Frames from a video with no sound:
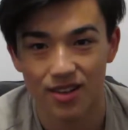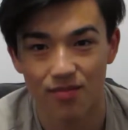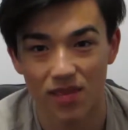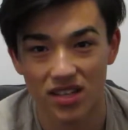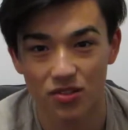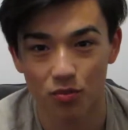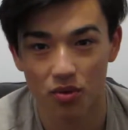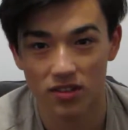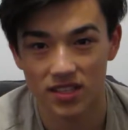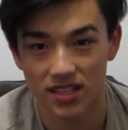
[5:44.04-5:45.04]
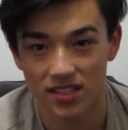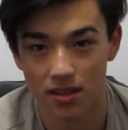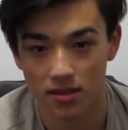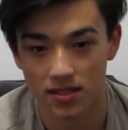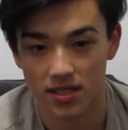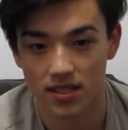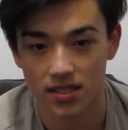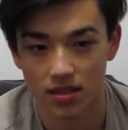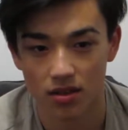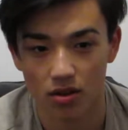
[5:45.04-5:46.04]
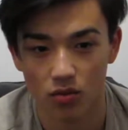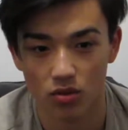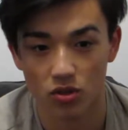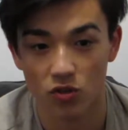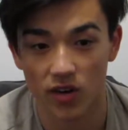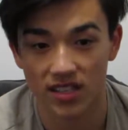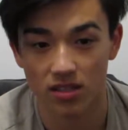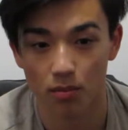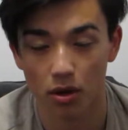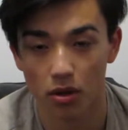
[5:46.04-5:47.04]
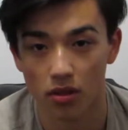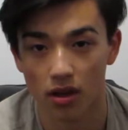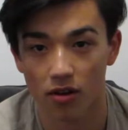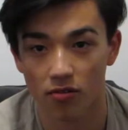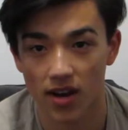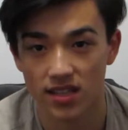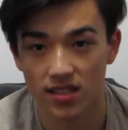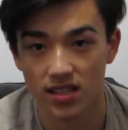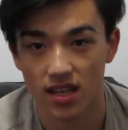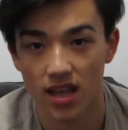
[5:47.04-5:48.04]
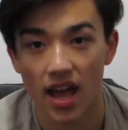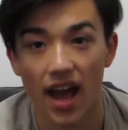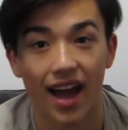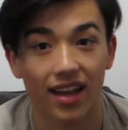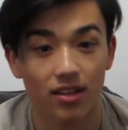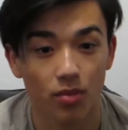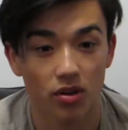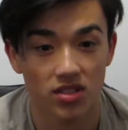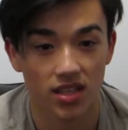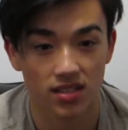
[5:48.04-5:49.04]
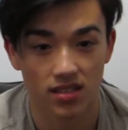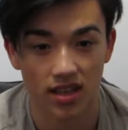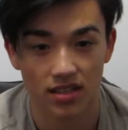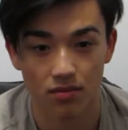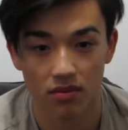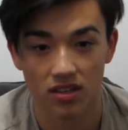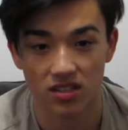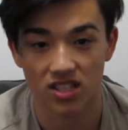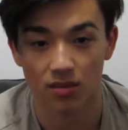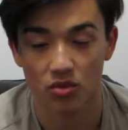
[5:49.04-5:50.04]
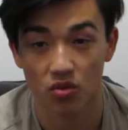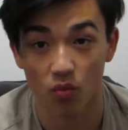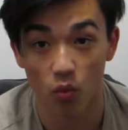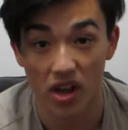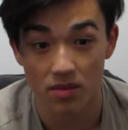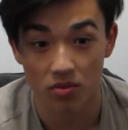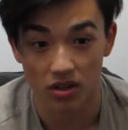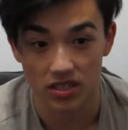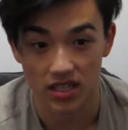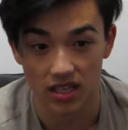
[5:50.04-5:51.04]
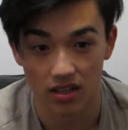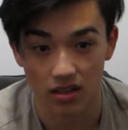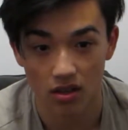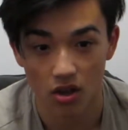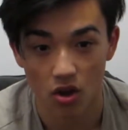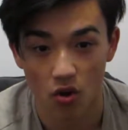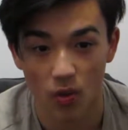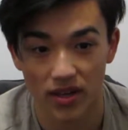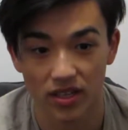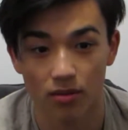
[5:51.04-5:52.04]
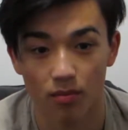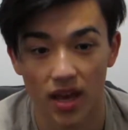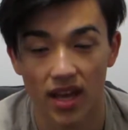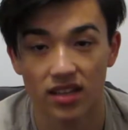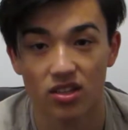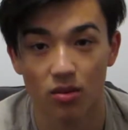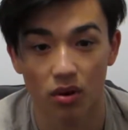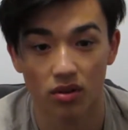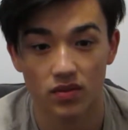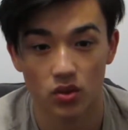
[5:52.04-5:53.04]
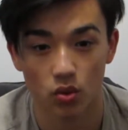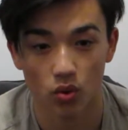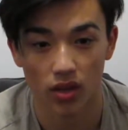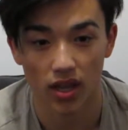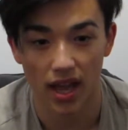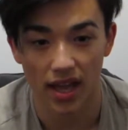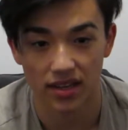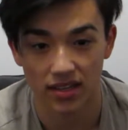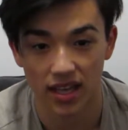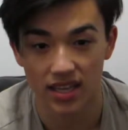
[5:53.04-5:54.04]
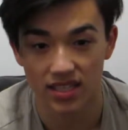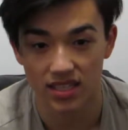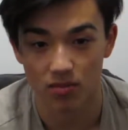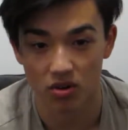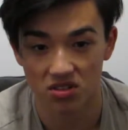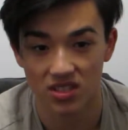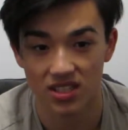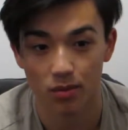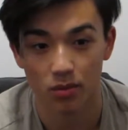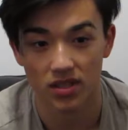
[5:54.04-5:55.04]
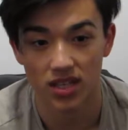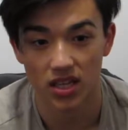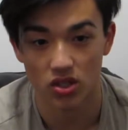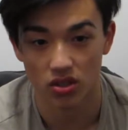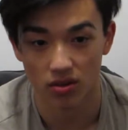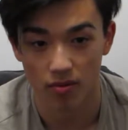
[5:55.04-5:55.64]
Muscle protein synthesis was greater both at rest and post-exercise with the consumption of whey protein when compared to both soy and casein protein supplementation.